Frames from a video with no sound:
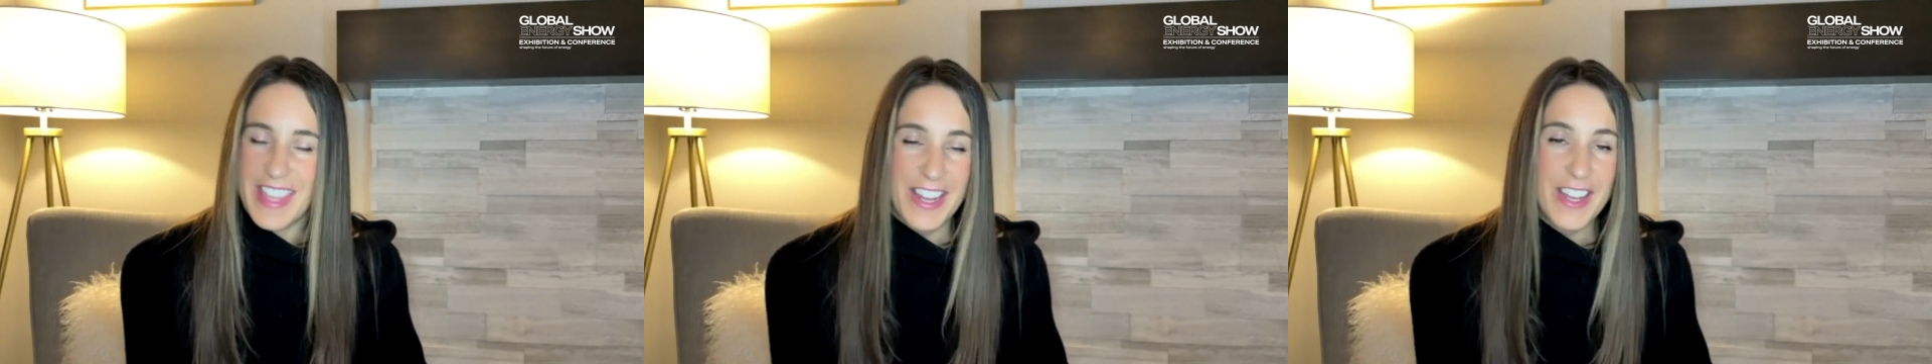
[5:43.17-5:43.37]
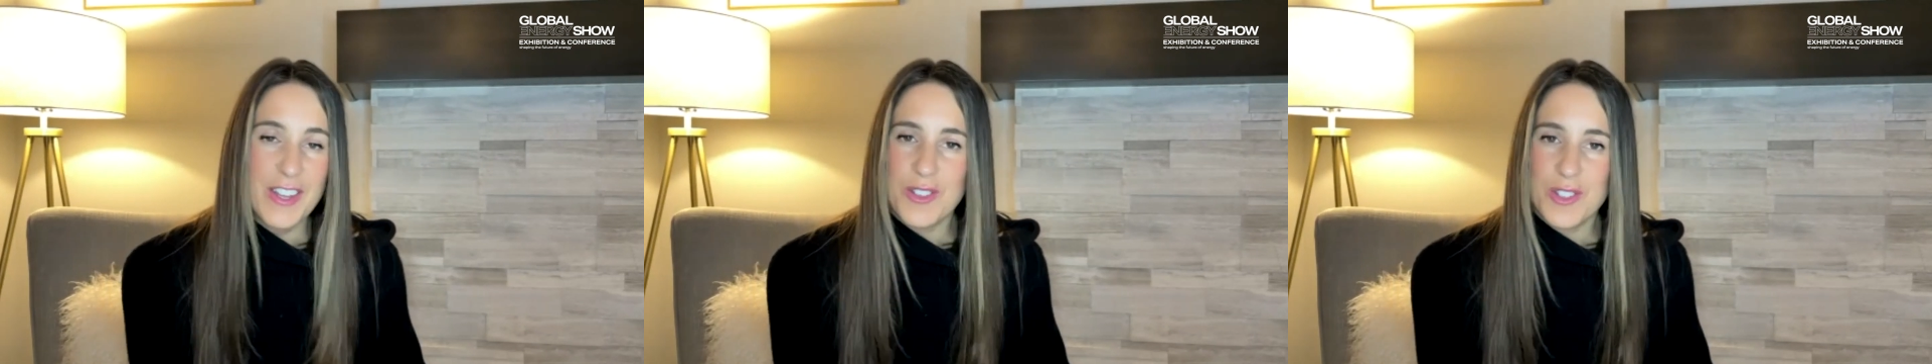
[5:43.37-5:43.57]

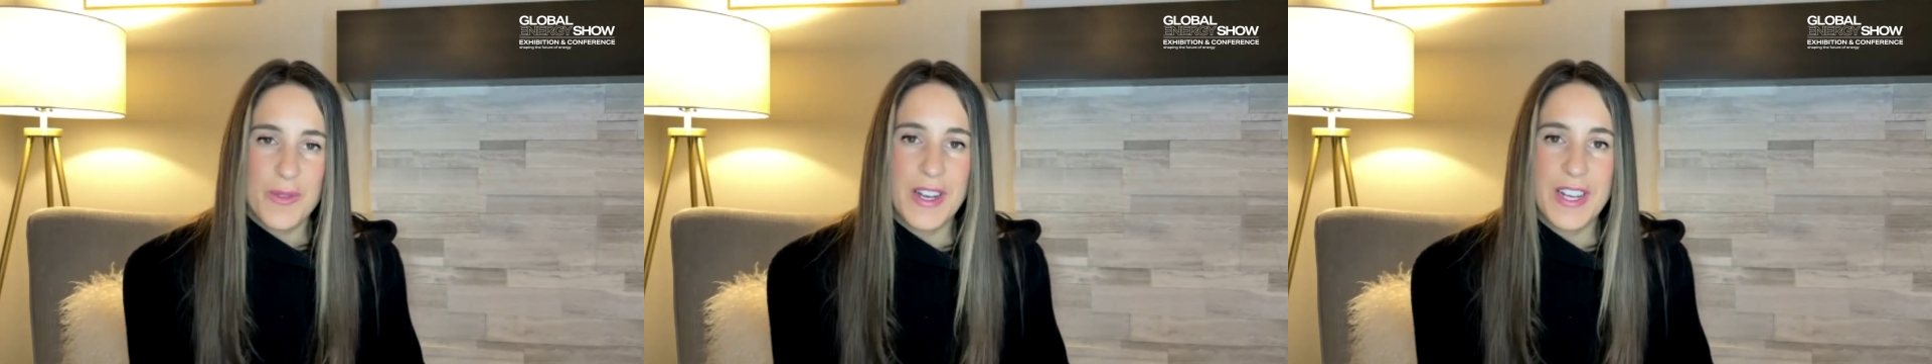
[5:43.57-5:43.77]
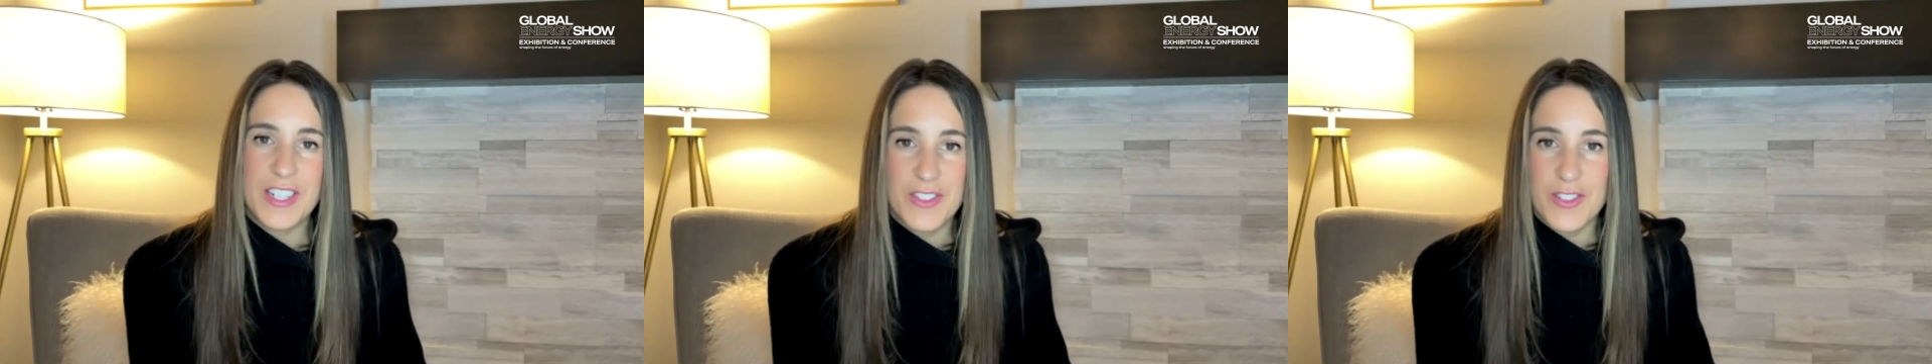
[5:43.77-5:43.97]
Thank you so
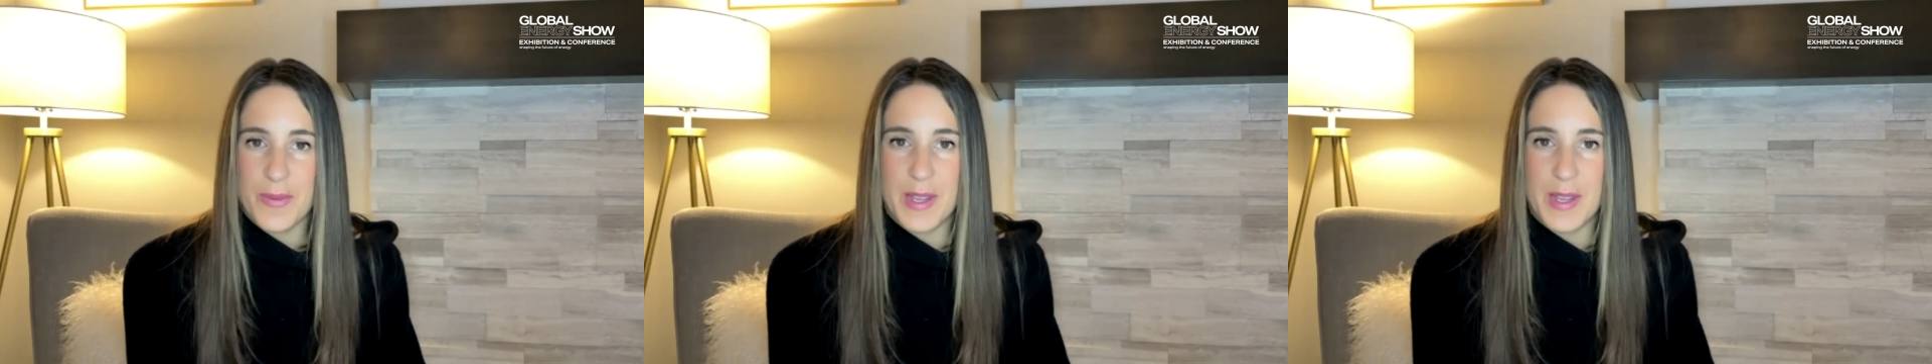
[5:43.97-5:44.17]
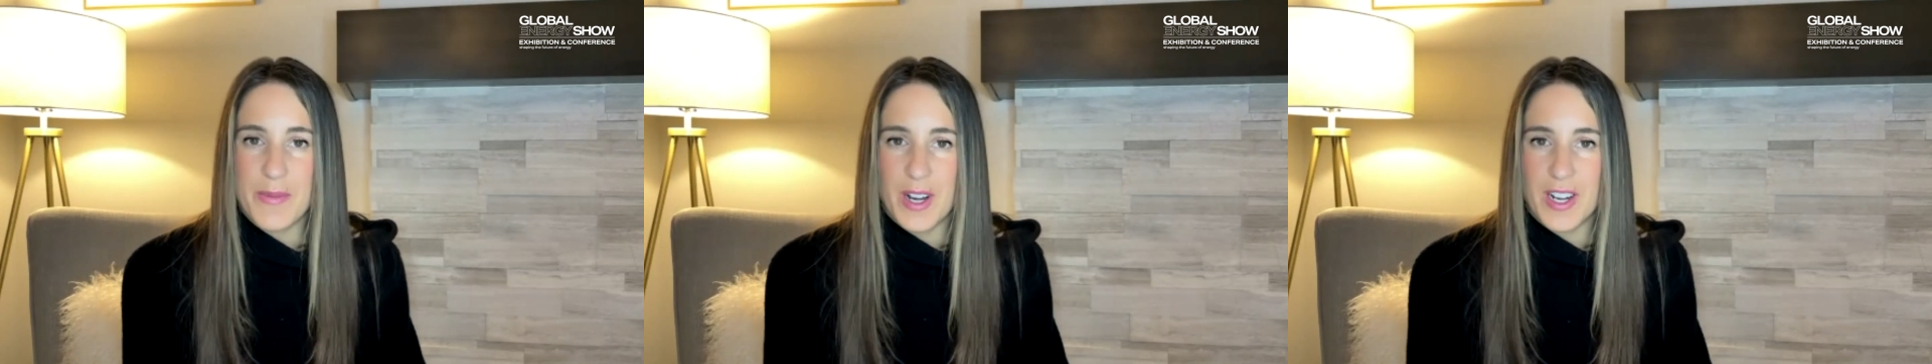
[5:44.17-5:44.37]
much for
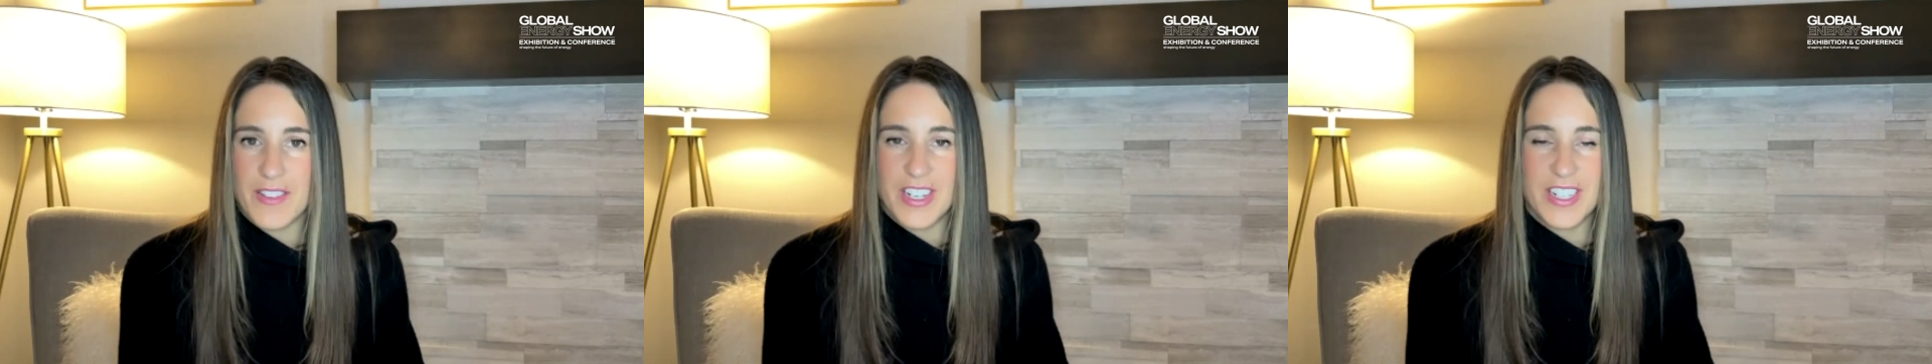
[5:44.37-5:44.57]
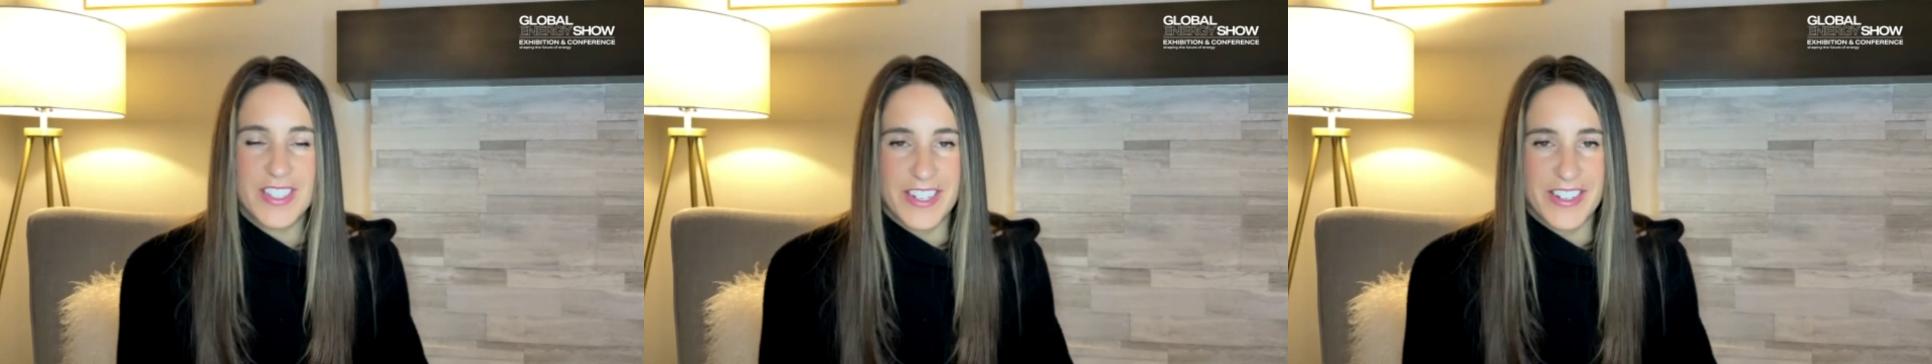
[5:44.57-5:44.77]
being part of
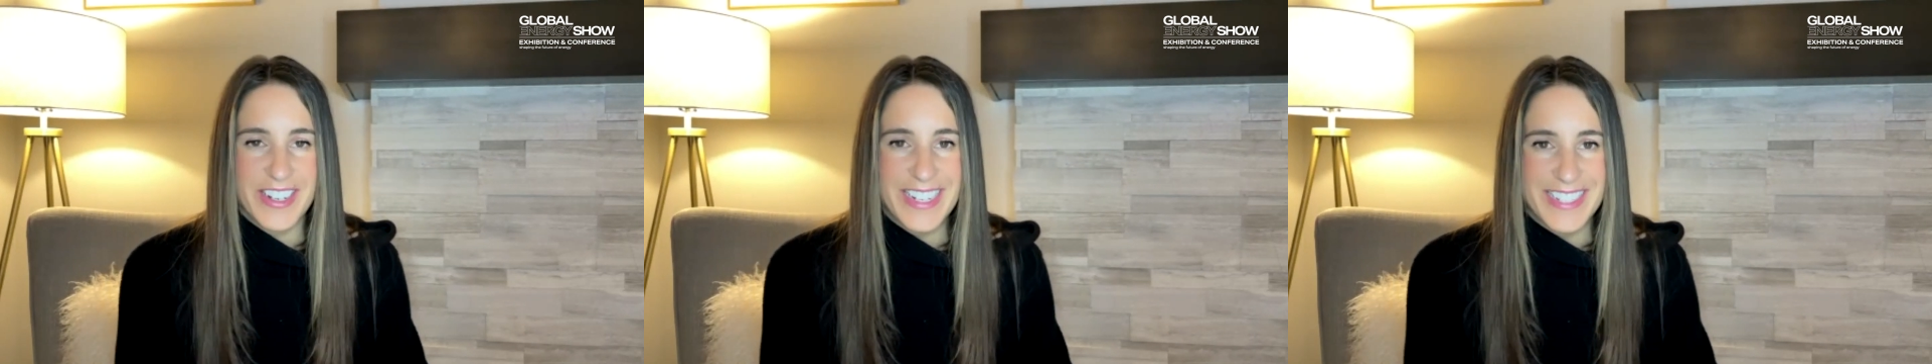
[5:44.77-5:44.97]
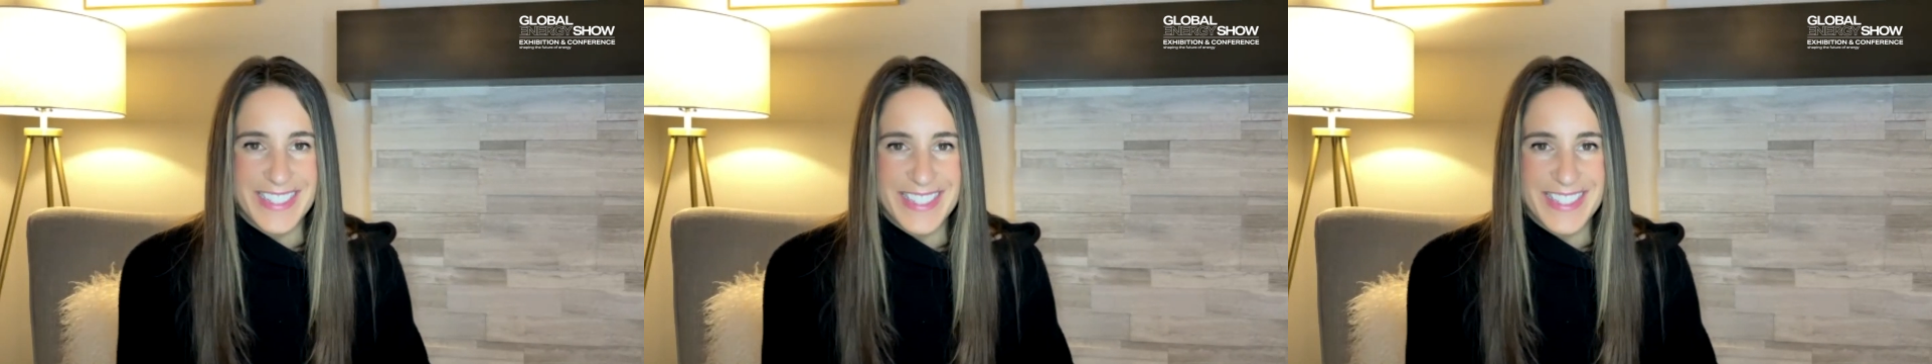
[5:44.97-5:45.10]
our series.